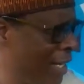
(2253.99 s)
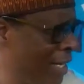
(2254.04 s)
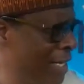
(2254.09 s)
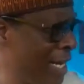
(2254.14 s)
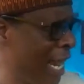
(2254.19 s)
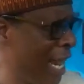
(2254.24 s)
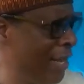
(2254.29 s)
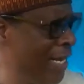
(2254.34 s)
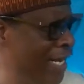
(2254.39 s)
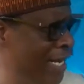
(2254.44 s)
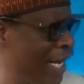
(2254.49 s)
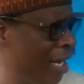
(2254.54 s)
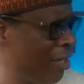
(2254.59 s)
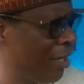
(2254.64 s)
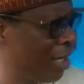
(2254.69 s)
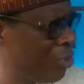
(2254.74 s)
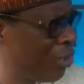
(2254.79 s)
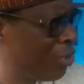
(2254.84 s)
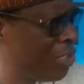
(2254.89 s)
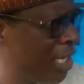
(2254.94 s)
There are leaders
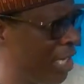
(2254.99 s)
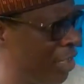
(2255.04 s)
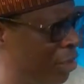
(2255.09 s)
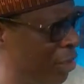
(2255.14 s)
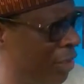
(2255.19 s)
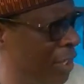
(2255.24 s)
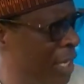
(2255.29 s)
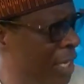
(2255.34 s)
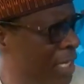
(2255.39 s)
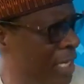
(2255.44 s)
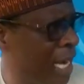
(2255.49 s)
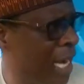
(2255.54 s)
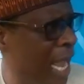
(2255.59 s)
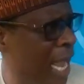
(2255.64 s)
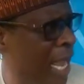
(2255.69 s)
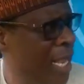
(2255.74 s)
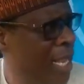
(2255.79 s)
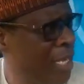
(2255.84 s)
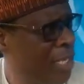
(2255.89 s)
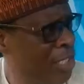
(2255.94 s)
association. There
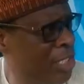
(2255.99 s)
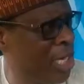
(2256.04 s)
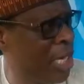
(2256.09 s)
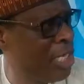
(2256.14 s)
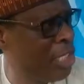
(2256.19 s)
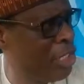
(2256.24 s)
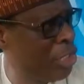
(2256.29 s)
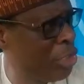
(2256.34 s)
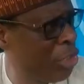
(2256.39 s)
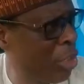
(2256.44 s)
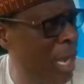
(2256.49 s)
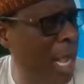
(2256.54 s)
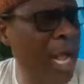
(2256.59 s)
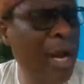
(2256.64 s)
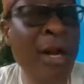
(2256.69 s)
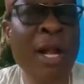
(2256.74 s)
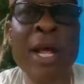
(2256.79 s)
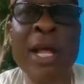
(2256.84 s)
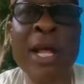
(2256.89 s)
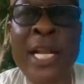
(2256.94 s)
are
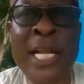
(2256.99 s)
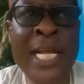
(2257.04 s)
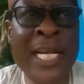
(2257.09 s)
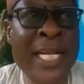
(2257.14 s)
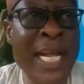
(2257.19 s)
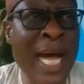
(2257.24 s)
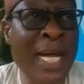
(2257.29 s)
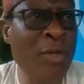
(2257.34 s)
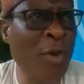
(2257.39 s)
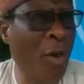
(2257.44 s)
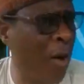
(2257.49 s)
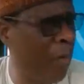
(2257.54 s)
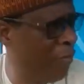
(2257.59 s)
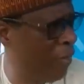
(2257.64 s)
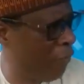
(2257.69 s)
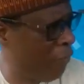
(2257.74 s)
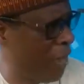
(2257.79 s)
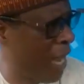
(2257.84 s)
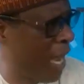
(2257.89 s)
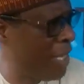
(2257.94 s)
traditional leaders of
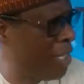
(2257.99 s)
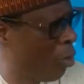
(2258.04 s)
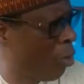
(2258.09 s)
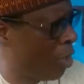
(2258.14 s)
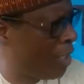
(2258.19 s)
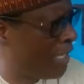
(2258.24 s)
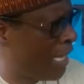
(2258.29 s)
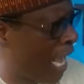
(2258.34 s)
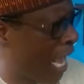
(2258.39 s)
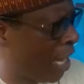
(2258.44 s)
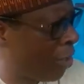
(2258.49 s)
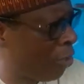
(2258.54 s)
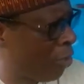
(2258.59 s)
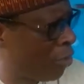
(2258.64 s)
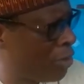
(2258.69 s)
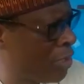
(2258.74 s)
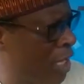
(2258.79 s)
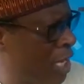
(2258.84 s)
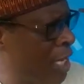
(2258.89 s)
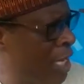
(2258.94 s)
the Fulani called the herders.
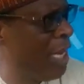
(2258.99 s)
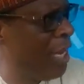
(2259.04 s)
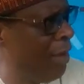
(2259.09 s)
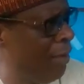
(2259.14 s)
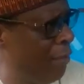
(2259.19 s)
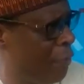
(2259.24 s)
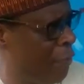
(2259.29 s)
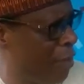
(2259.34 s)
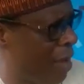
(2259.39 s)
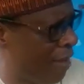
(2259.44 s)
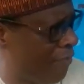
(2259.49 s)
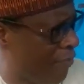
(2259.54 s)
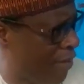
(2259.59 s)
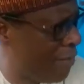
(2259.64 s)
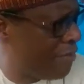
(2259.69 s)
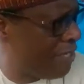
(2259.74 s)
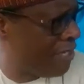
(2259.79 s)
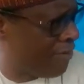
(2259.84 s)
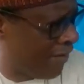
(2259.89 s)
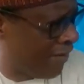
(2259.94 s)
If your
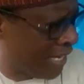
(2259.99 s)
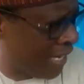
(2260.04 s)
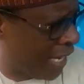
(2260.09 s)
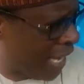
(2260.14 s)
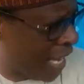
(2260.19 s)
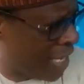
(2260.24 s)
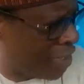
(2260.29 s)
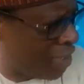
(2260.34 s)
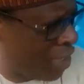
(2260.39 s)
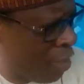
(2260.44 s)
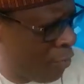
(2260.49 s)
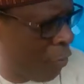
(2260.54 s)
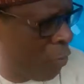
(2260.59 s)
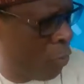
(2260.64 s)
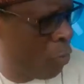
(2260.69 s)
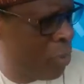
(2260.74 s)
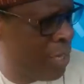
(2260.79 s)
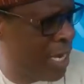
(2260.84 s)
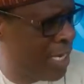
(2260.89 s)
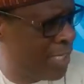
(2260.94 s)
farm is vandalized, for
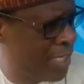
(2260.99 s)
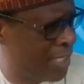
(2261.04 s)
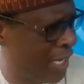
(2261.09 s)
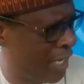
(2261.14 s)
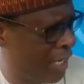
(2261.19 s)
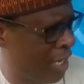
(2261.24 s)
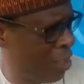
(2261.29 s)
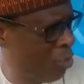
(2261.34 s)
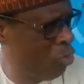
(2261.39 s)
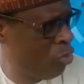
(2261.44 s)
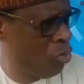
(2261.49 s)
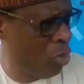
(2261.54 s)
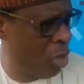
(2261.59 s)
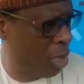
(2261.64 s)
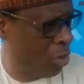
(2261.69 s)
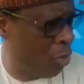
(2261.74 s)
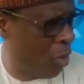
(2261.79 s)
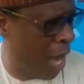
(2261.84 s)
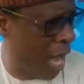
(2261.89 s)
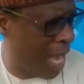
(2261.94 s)
goodness sake, do
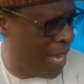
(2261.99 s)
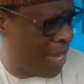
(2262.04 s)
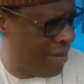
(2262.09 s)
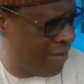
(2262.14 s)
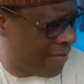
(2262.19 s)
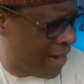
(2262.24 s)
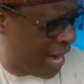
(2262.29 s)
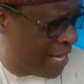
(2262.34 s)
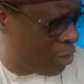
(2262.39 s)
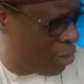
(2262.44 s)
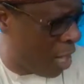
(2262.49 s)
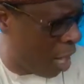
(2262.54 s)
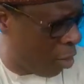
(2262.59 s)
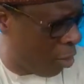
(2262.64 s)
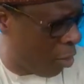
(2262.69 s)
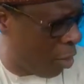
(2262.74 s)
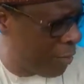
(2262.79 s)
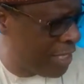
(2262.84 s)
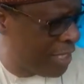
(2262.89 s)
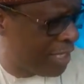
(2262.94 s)
not go and invite your
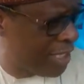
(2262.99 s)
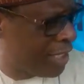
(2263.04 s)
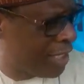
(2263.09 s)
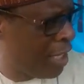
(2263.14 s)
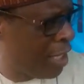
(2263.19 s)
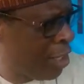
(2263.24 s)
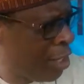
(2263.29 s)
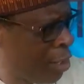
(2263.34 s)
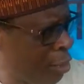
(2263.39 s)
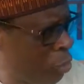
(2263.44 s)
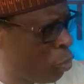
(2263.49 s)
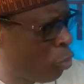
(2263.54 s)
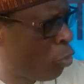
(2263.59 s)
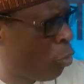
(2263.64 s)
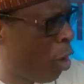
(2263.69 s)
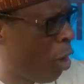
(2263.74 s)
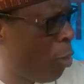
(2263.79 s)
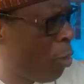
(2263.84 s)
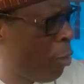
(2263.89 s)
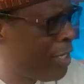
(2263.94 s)
community to
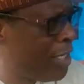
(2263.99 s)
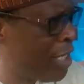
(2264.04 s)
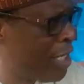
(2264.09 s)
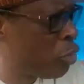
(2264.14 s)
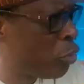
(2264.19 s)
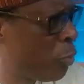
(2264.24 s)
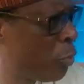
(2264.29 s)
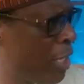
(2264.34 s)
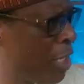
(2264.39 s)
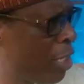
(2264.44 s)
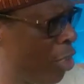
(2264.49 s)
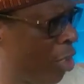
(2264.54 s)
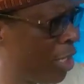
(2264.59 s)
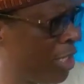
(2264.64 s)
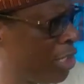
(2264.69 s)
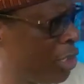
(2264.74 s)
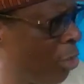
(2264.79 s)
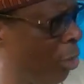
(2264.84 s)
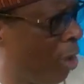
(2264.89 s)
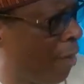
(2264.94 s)
come with the
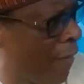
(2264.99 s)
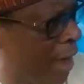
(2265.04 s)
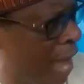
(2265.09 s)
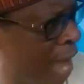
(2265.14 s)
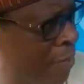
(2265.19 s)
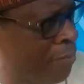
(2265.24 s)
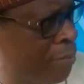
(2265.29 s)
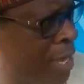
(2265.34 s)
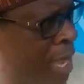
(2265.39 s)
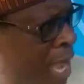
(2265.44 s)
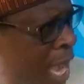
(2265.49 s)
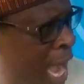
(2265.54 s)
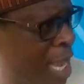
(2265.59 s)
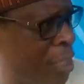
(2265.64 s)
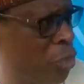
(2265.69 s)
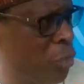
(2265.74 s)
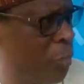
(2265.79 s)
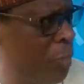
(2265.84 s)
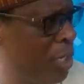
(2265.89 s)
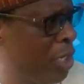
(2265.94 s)
superiority of arms and
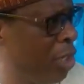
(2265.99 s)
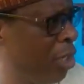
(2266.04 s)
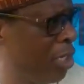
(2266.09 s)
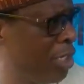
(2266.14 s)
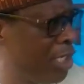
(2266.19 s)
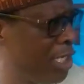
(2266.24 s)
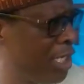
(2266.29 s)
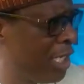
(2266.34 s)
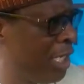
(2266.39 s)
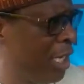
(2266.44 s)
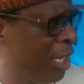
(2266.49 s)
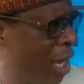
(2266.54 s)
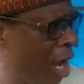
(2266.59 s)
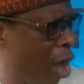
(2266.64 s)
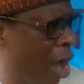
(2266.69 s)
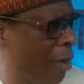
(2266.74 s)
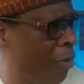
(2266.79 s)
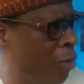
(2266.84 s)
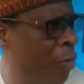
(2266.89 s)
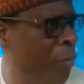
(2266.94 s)
superiority
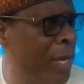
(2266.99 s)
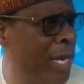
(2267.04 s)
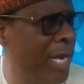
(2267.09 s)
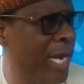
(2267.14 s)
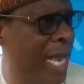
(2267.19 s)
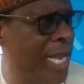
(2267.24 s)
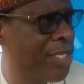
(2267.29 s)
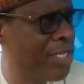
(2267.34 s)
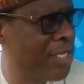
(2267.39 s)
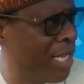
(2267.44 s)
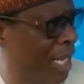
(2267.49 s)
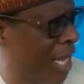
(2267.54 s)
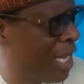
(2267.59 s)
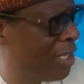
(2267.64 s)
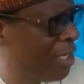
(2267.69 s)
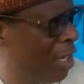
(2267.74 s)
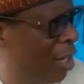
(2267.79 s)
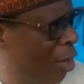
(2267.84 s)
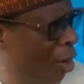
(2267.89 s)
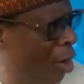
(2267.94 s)
or numerical
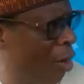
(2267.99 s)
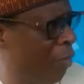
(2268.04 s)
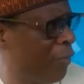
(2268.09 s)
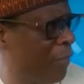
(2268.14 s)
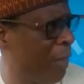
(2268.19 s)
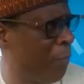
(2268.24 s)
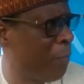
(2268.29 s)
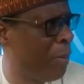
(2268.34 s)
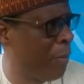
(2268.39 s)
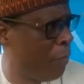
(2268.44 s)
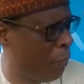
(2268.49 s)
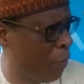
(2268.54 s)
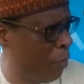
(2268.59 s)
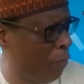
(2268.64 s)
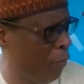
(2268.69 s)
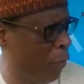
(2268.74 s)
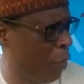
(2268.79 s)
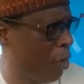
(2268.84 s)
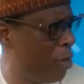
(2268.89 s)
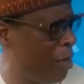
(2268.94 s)
strength of the people
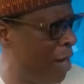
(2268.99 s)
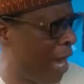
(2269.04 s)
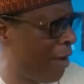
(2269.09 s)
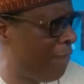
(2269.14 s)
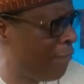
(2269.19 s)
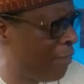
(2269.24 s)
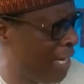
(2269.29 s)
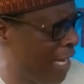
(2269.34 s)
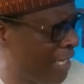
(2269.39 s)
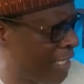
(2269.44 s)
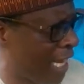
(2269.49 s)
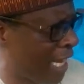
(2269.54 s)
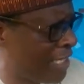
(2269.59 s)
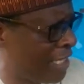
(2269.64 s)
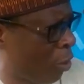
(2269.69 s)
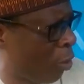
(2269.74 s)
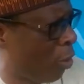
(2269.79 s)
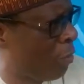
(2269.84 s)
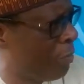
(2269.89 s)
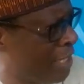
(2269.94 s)
from your village as
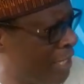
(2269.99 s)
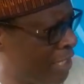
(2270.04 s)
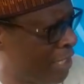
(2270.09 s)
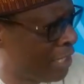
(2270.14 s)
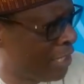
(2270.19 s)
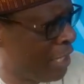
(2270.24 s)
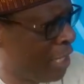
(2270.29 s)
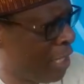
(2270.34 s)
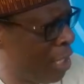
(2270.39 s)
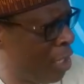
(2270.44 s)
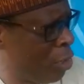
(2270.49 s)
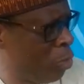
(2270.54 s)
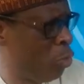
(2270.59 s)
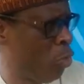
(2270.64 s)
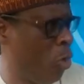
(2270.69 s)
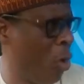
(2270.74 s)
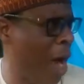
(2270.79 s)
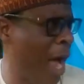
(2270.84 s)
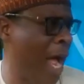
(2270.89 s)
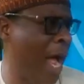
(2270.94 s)
a community to
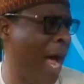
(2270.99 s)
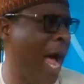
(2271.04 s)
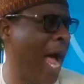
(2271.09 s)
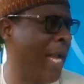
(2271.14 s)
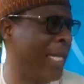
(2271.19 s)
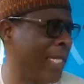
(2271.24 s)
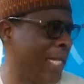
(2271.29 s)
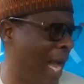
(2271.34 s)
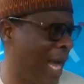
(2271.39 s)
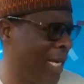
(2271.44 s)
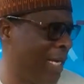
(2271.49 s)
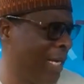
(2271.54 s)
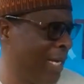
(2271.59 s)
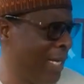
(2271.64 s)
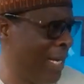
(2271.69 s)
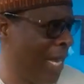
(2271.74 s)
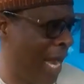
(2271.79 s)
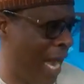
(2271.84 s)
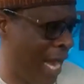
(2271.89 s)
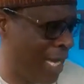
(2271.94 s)
go and attack
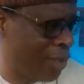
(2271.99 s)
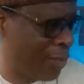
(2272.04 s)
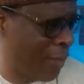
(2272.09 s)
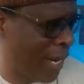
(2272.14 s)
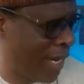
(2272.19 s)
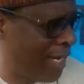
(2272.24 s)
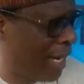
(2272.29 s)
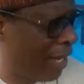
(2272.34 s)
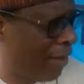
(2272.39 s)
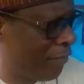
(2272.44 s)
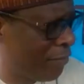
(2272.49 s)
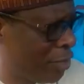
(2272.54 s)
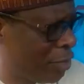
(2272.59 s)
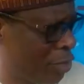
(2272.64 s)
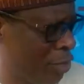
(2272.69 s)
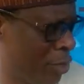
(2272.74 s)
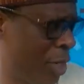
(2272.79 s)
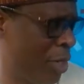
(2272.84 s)
the herdsman that have destroyed.